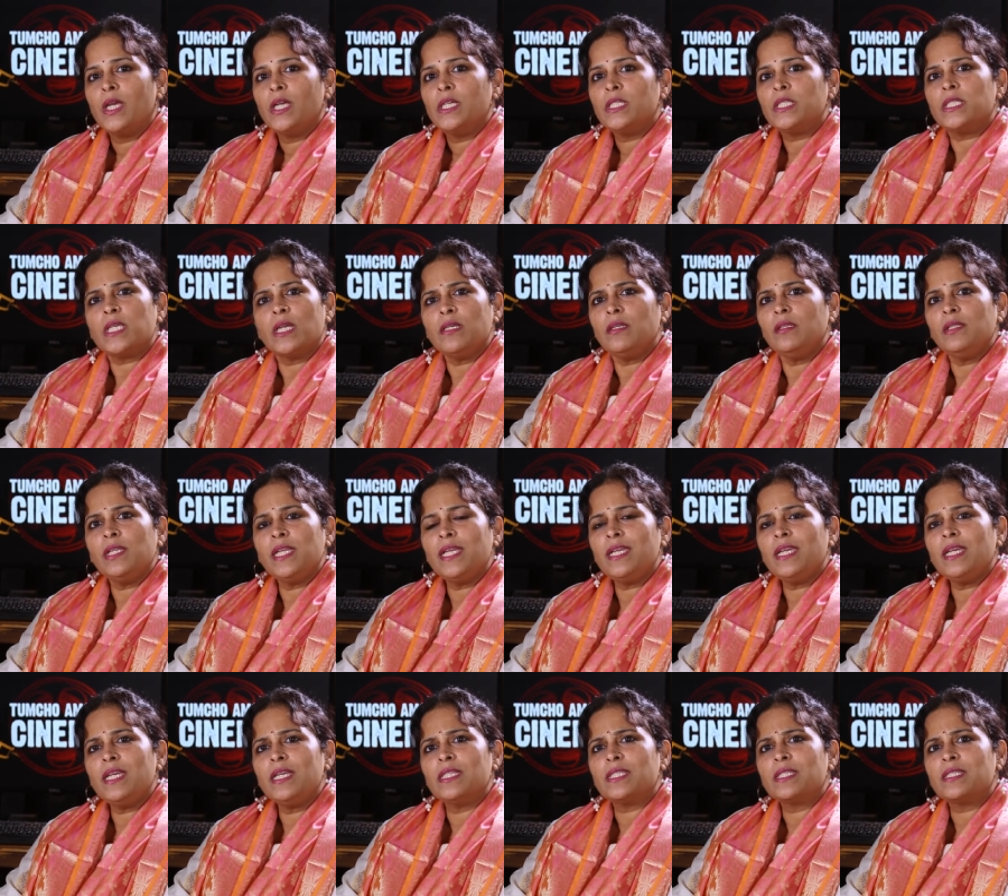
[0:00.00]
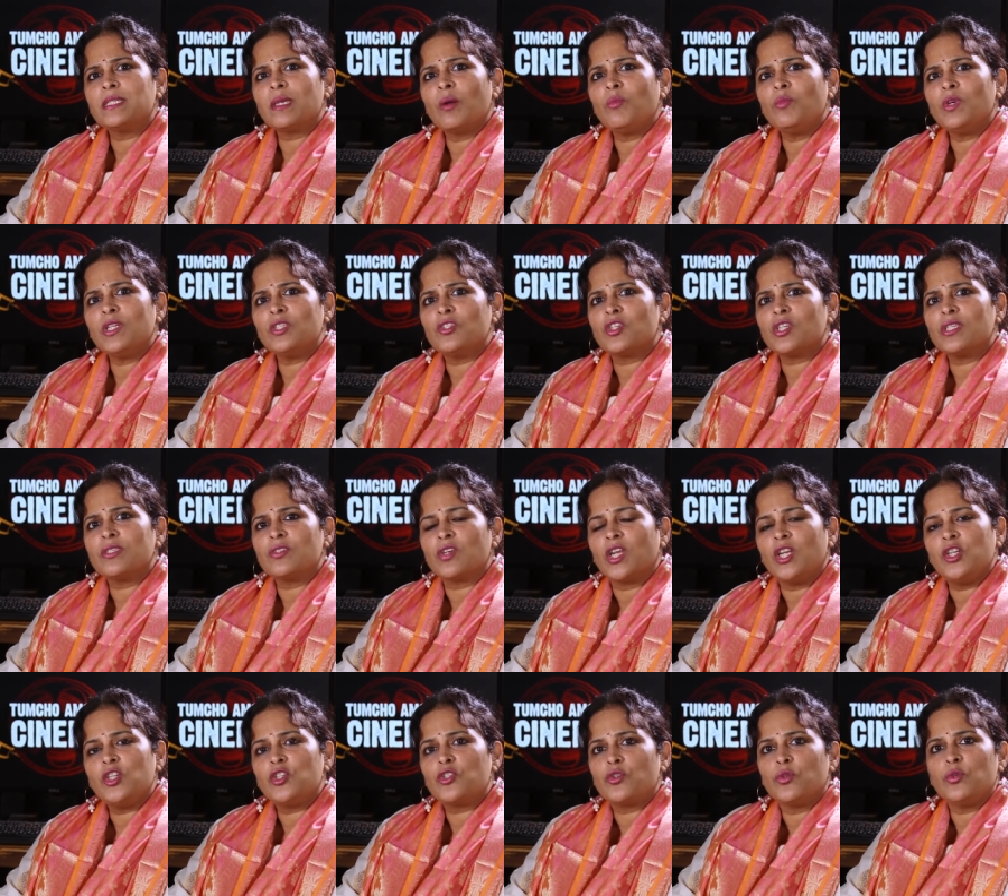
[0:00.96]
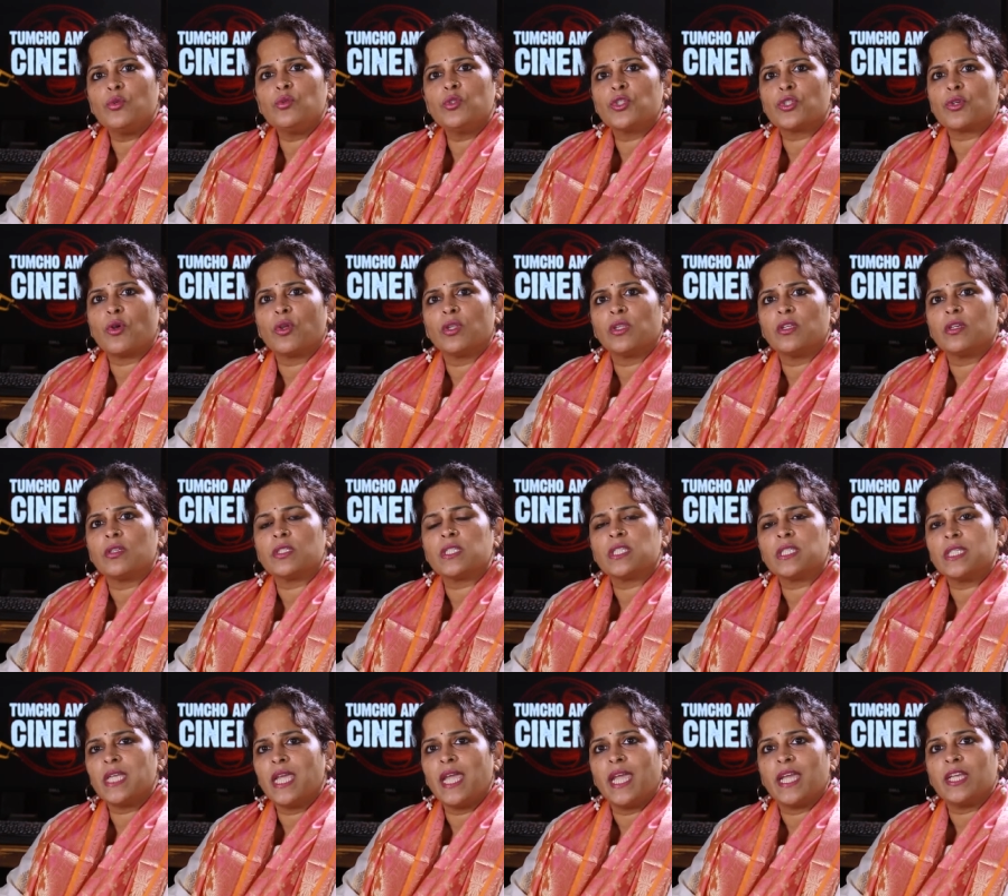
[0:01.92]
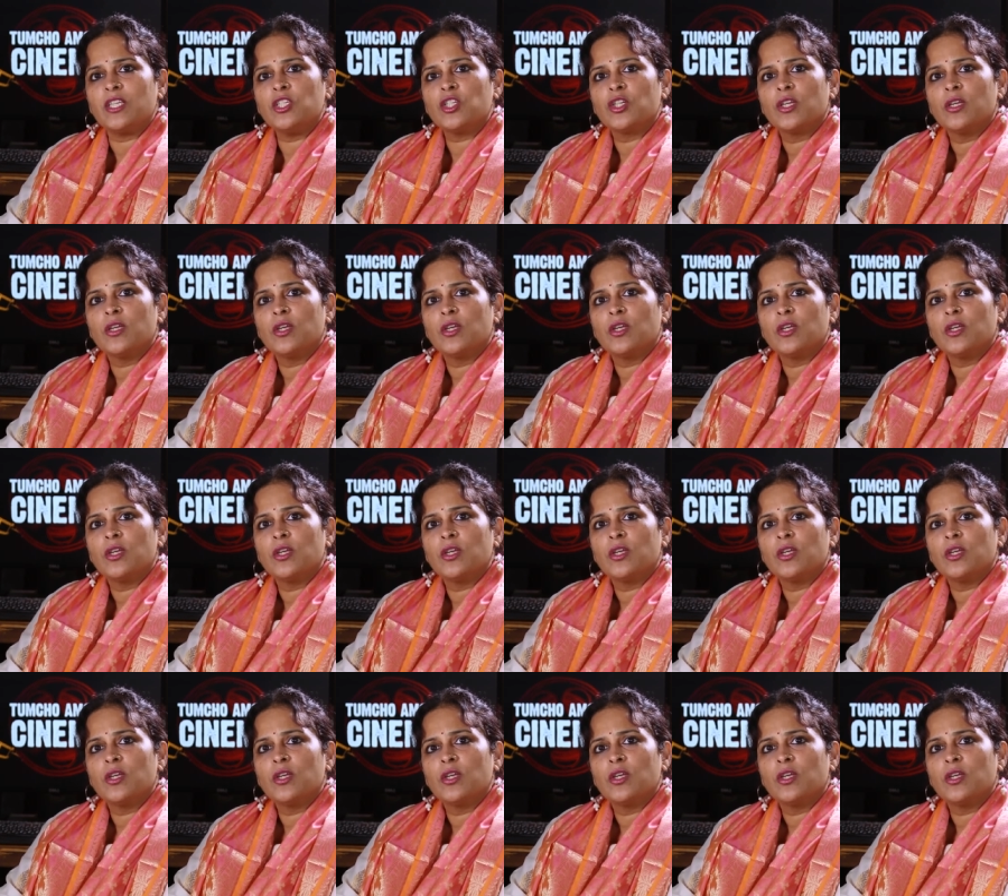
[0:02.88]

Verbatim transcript: suddenly someone just intrudes on the stage